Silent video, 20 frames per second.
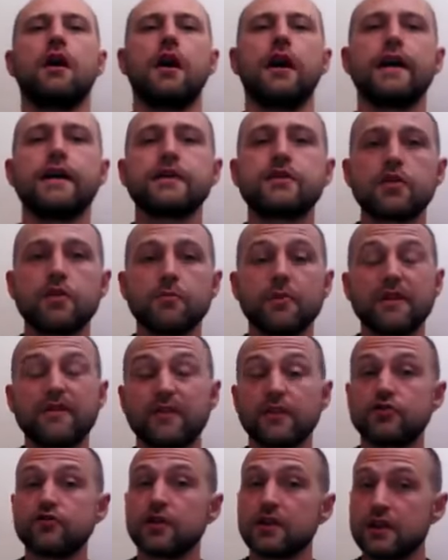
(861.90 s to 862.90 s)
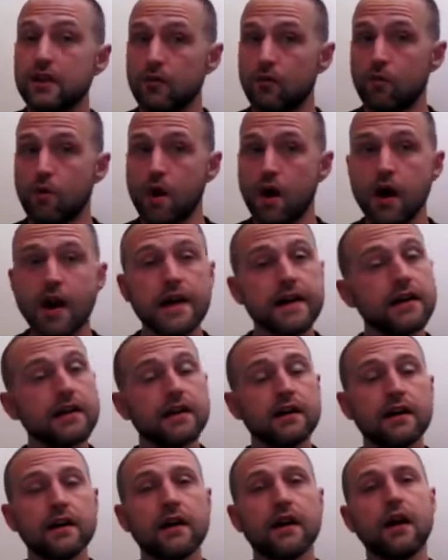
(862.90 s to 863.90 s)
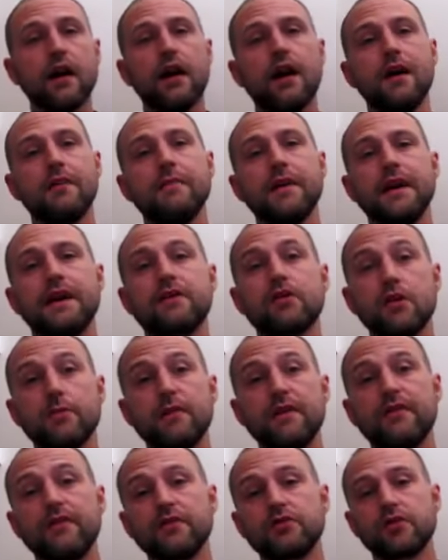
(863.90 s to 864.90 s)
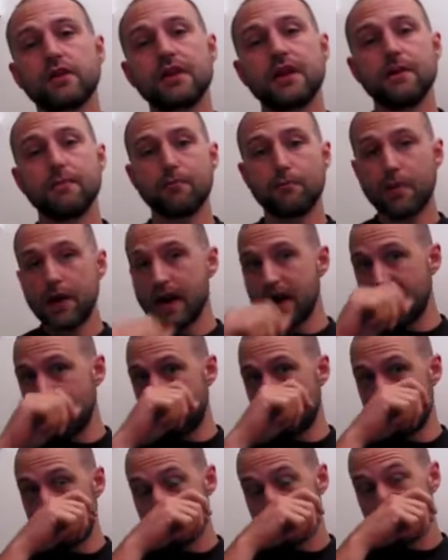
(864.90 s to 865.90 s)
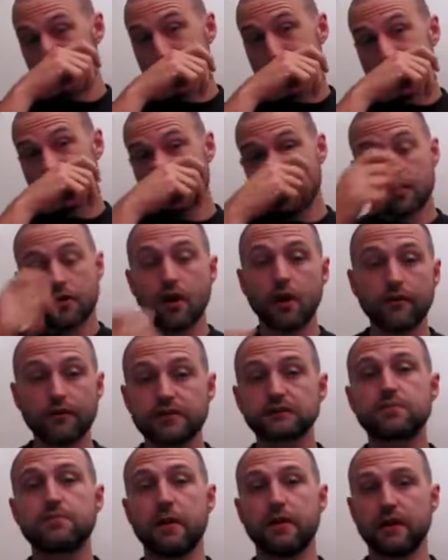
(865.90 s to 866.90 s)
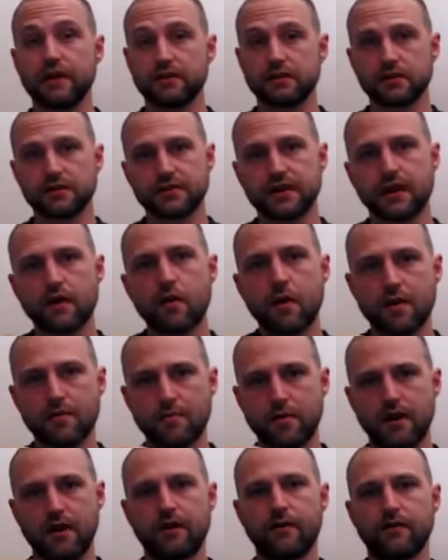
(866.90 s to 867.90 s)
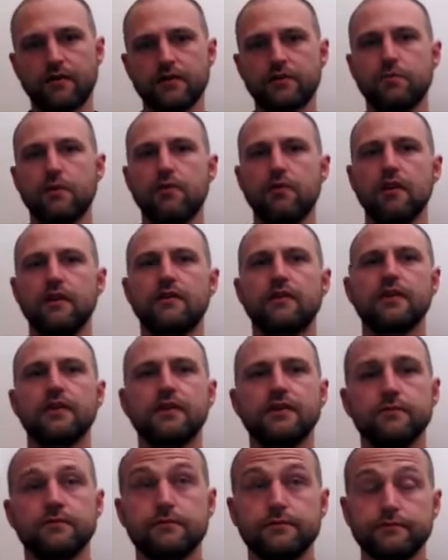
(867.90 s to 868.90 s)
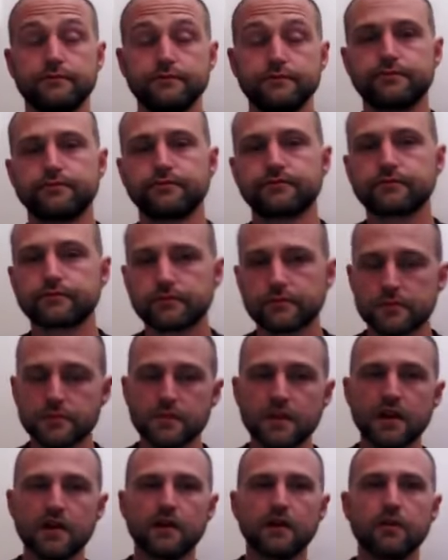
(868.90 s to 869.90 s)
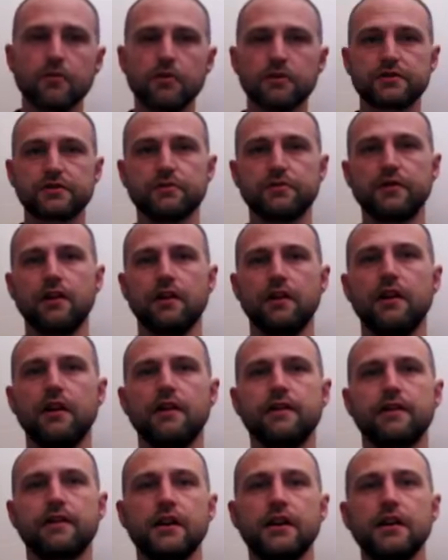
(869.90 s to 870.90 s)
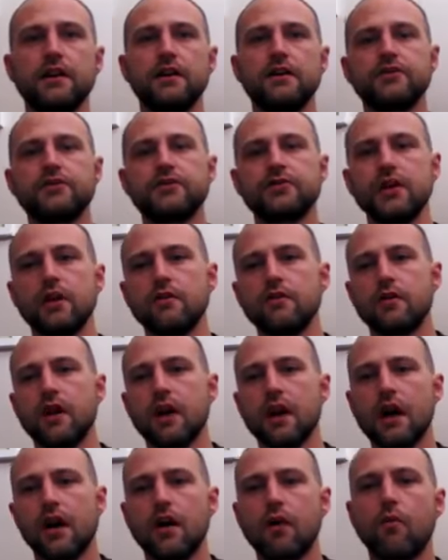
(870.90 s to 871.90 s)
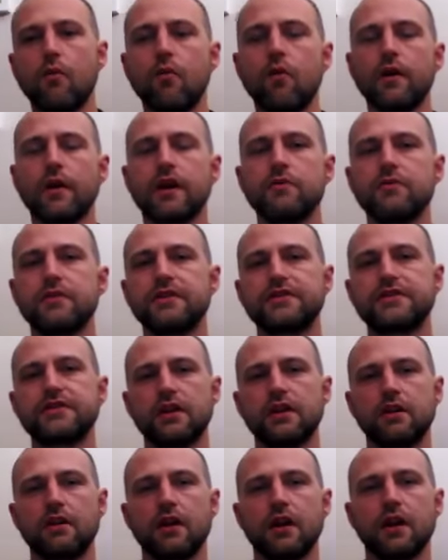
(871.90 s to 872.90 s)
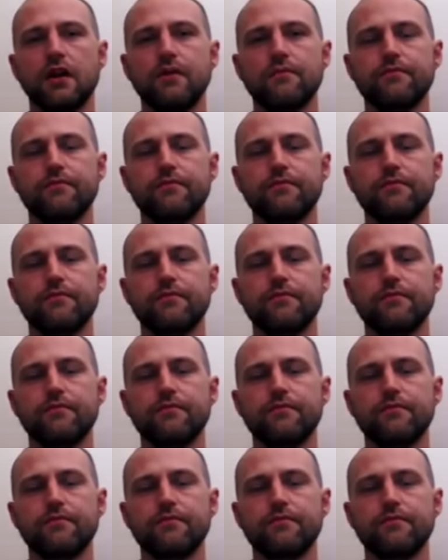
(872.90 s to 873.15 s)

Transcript: It could be for drinking wine. It could be for drinking beer, not for spirits, because they're quite big for spirits. I know what some of you like. So what I would do,